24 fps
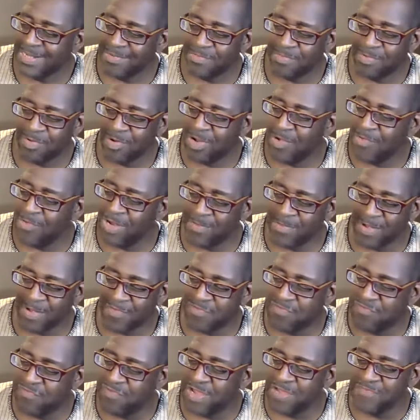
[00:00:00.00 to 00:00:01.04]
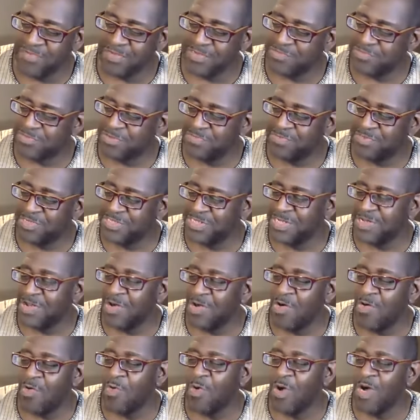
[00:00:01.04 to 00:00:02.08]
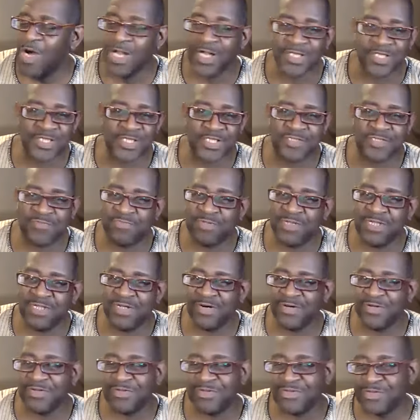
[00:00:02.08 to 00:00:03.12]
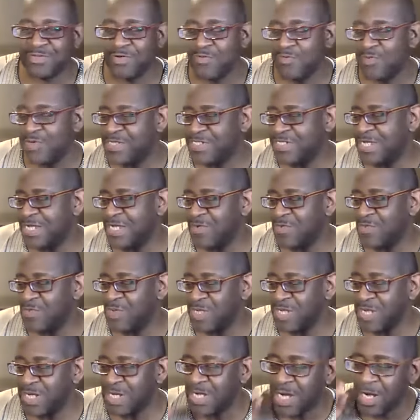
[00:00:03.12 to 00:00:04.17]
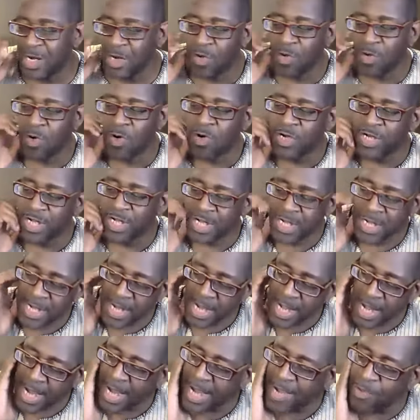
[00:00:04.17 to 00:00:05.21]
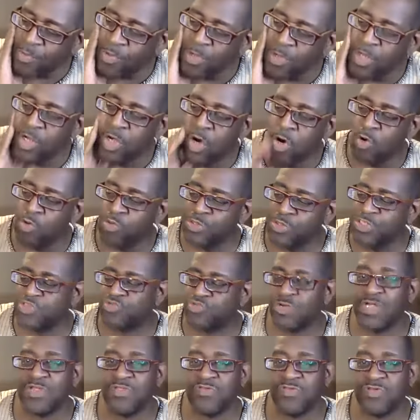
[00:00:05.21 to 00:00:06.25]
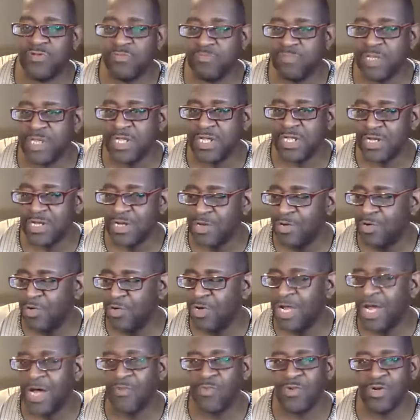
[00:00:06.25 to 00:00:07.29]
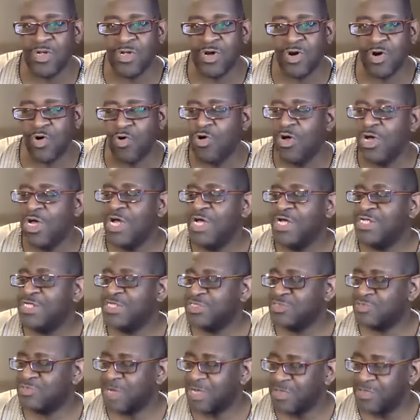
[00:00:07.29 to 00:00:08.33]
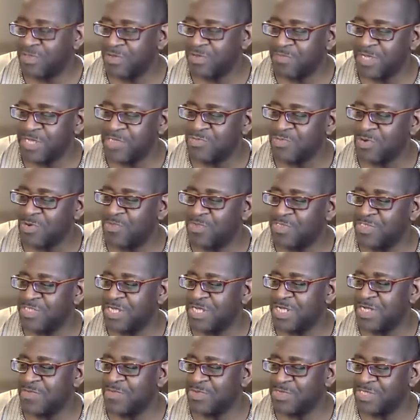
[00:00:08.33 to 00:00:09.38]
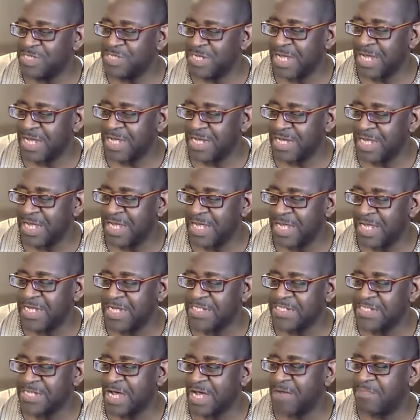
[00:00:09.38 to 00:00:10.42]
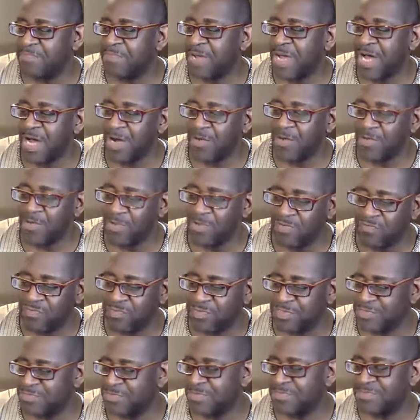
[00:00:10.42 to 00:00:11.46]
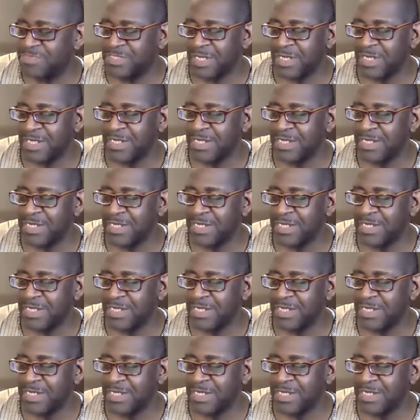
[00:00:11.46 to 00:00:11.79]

boy, one of my favorite scriptures in the world to speak on. So we're dealing with it. Lord, I will go, strengthen me. Lord, I will go, strengthen me is what we're dealing with tonight. It is our powerful scripture.